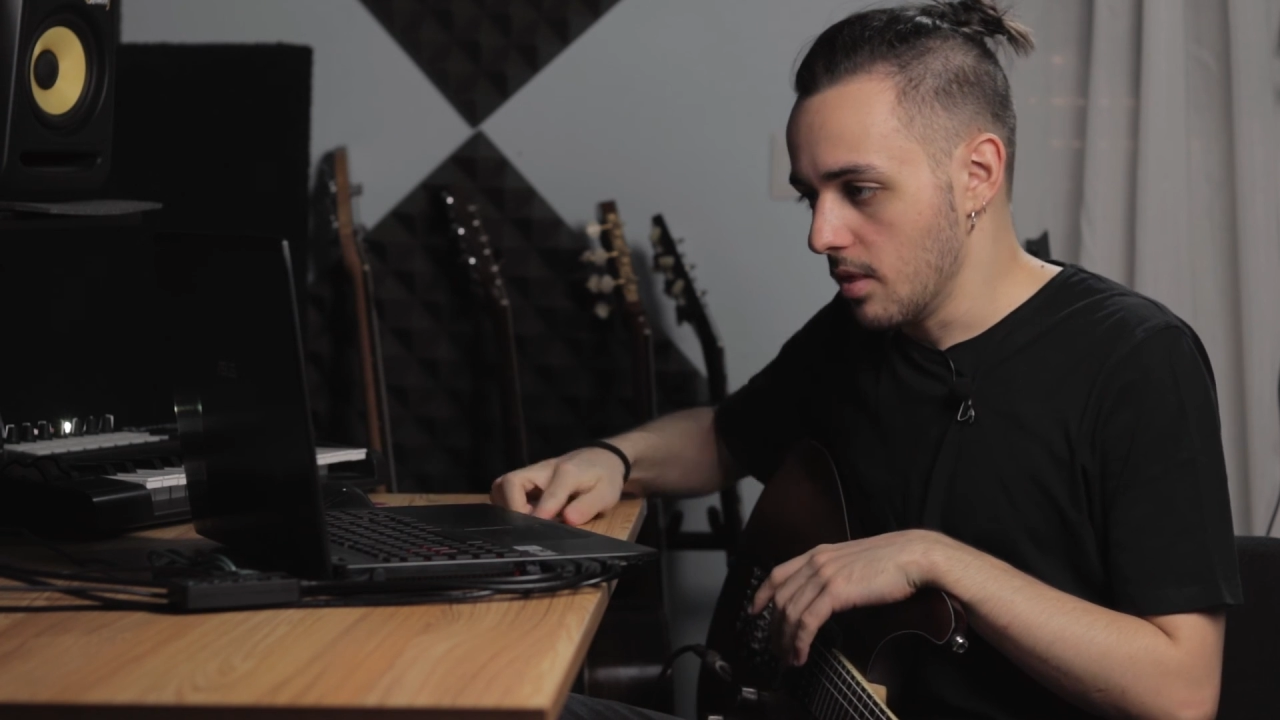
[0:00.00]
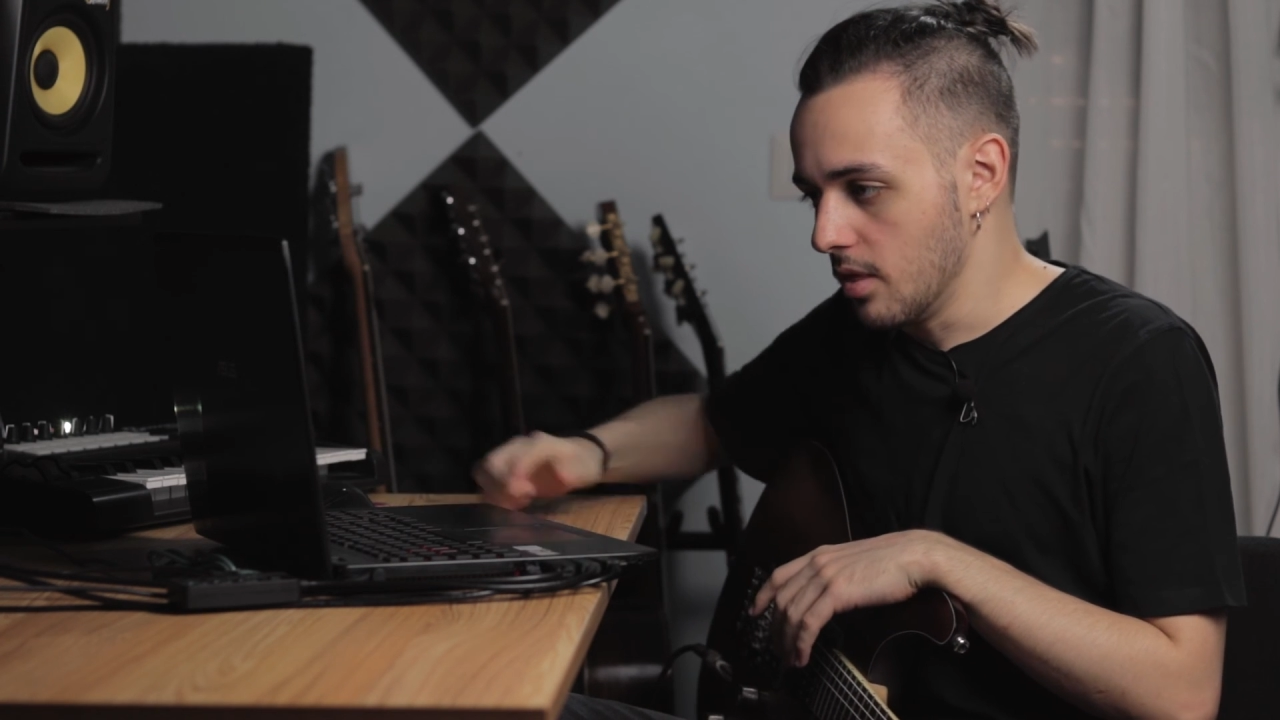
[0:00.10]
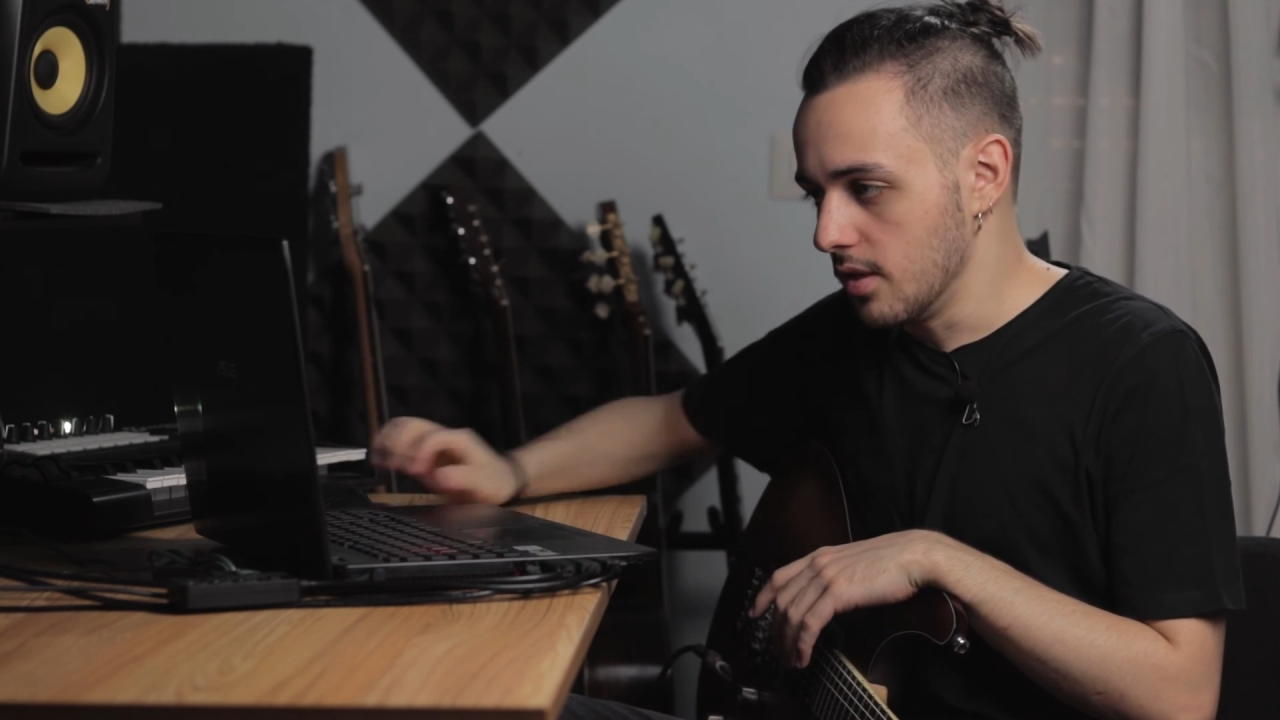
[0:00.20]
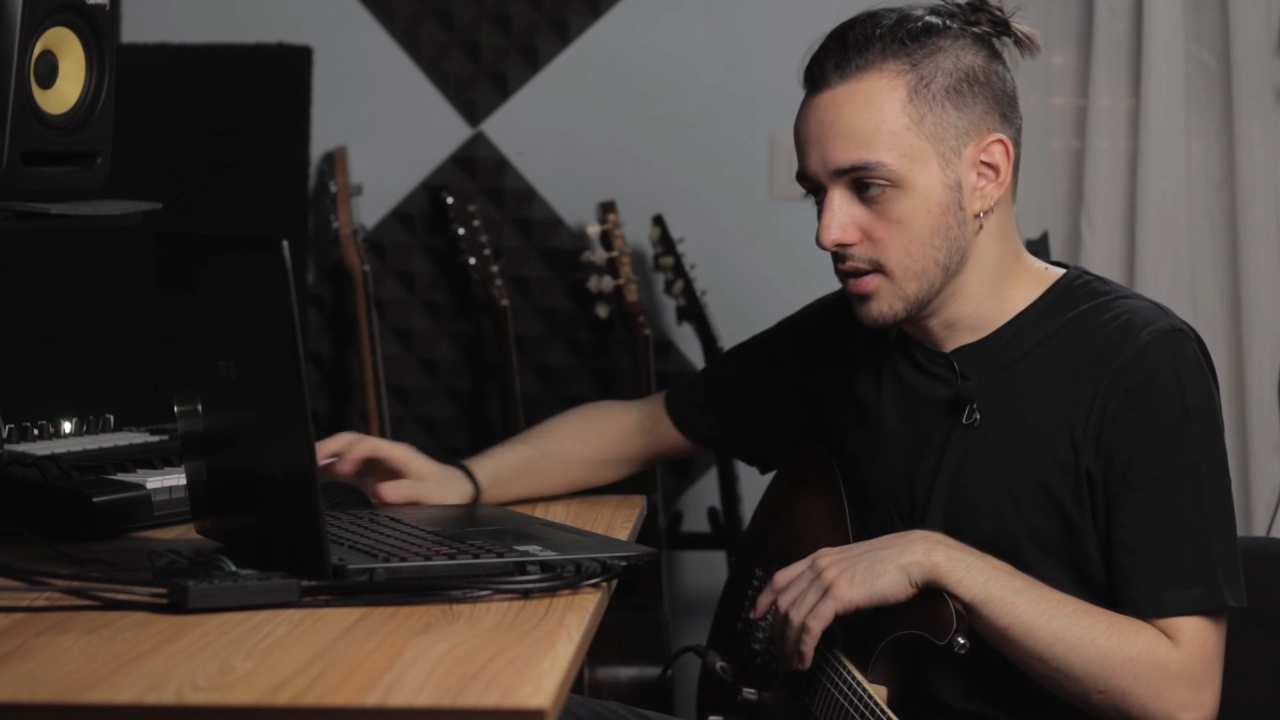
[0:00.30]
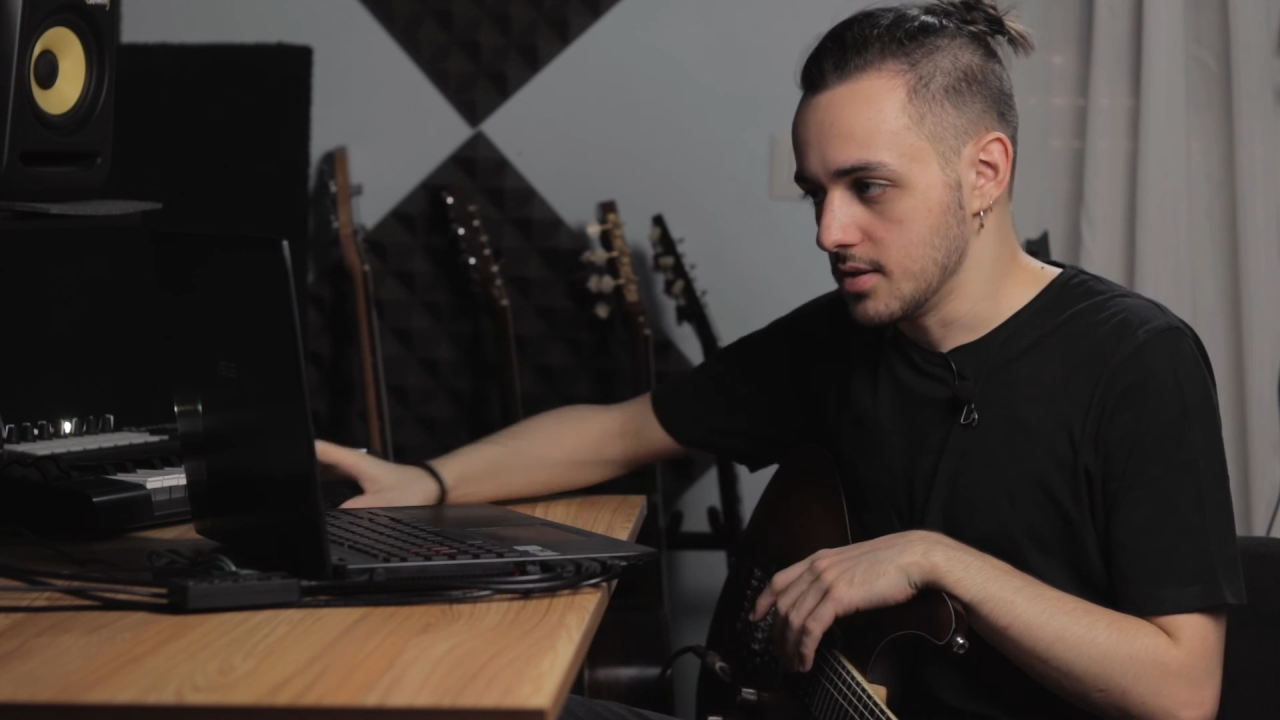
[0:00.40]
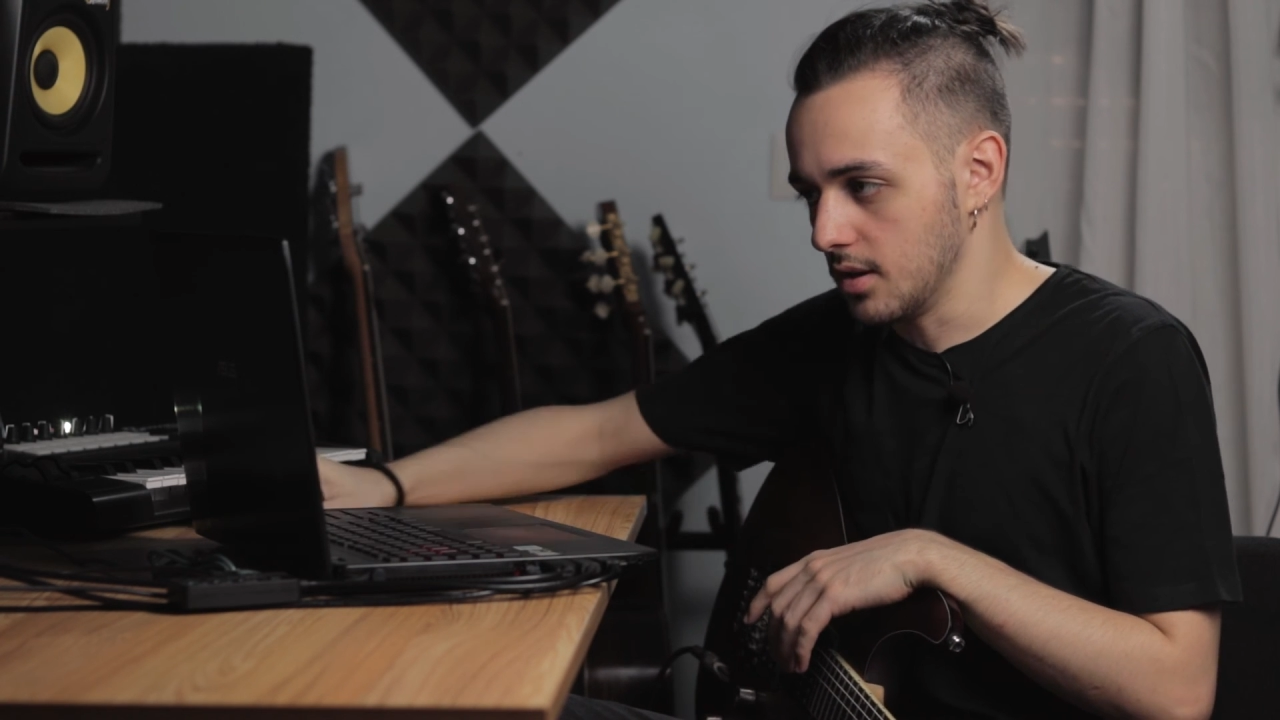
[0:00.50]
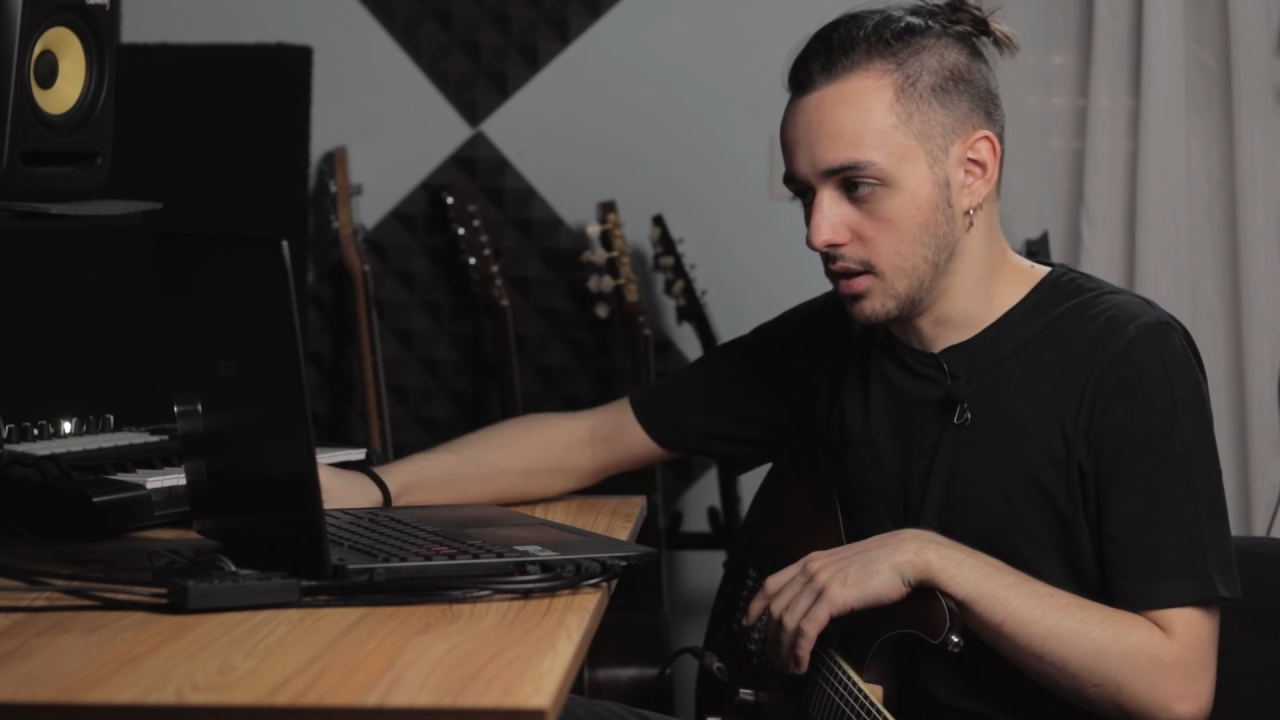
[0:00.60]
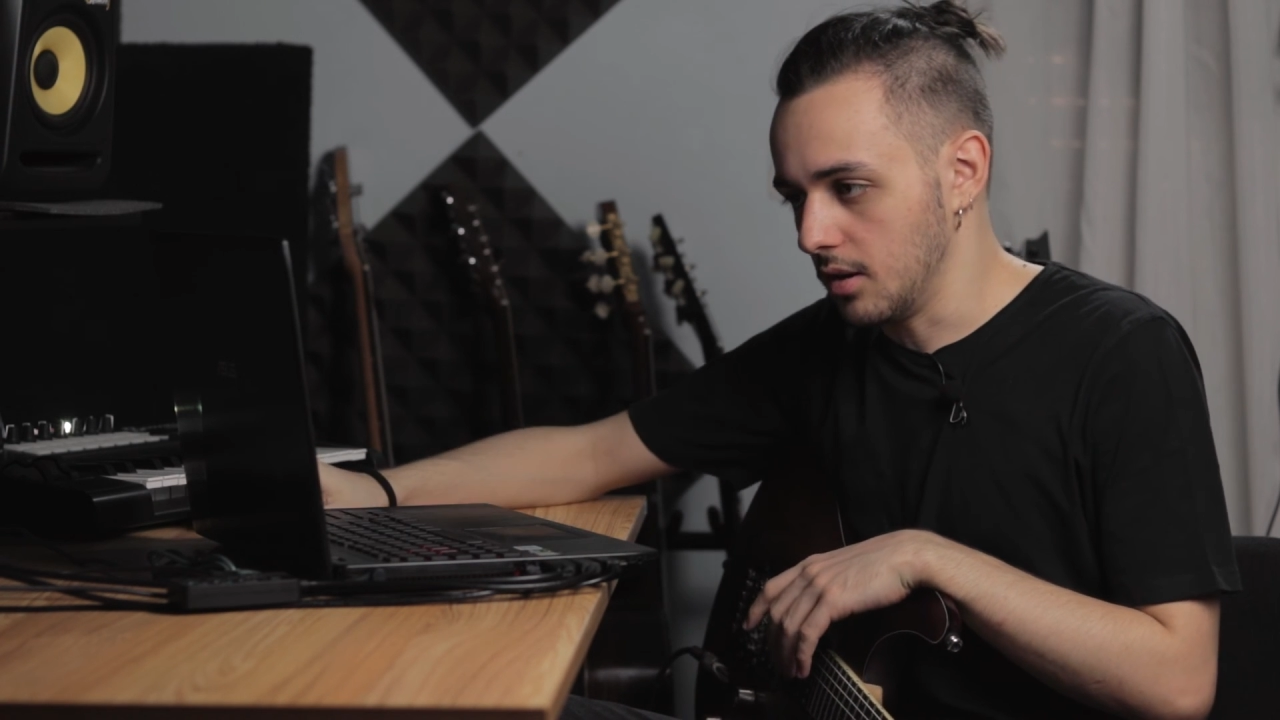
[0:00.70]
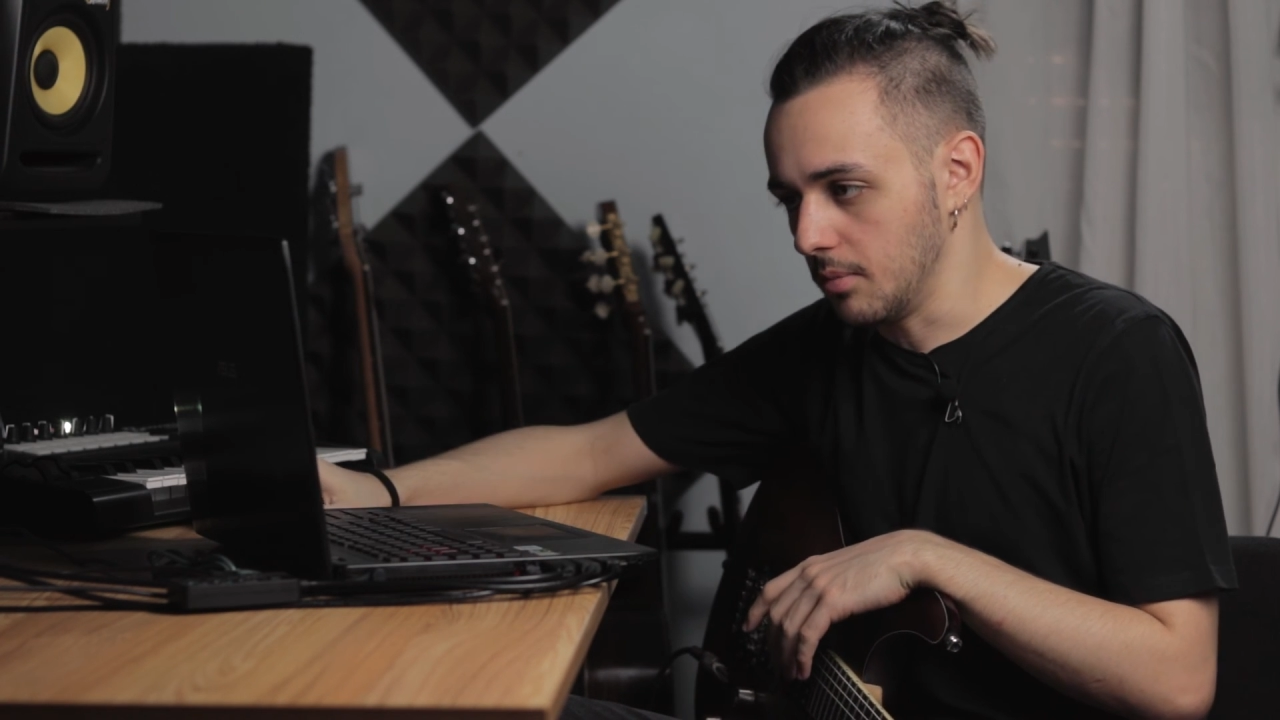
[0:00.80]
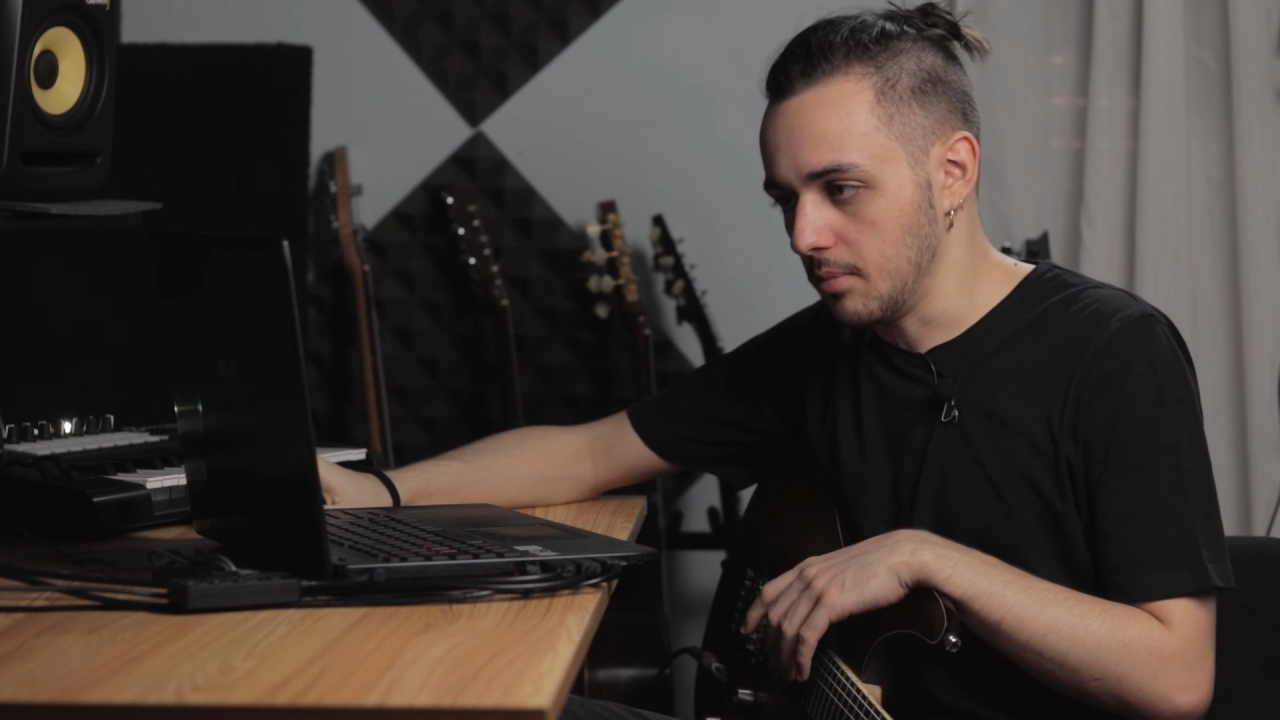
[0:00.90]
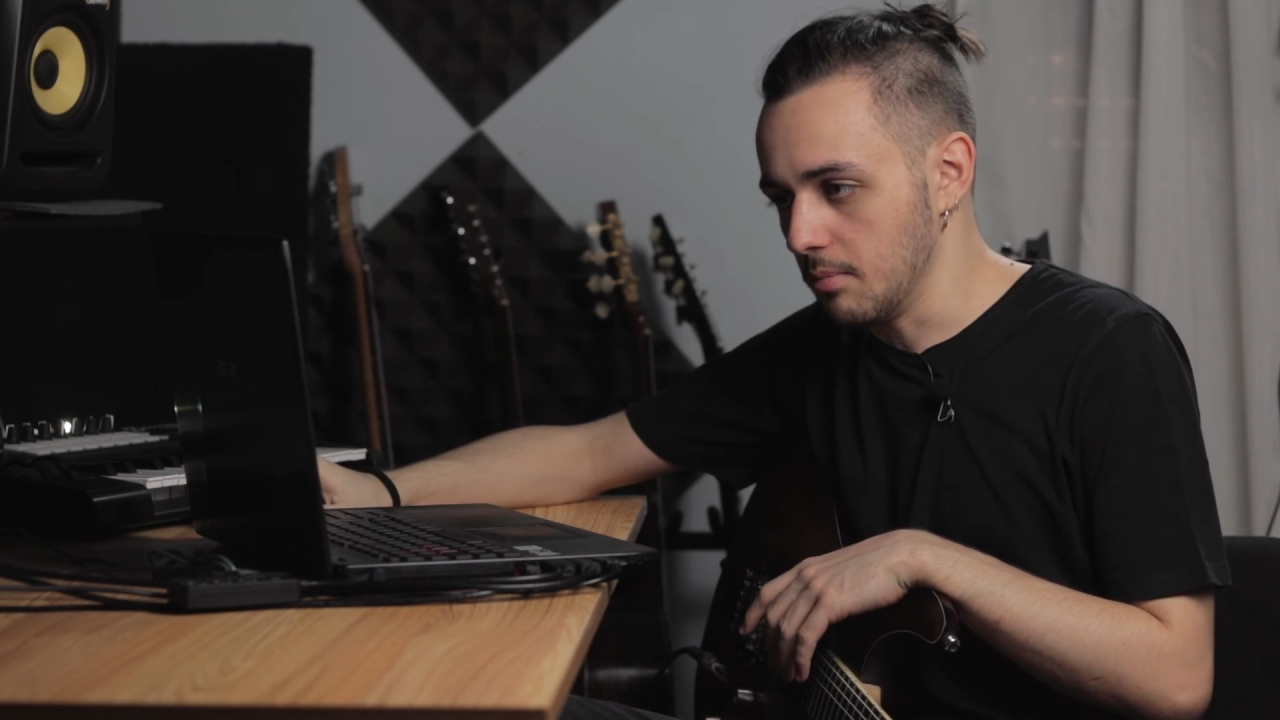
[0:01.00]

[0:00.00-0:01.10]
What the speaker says: These are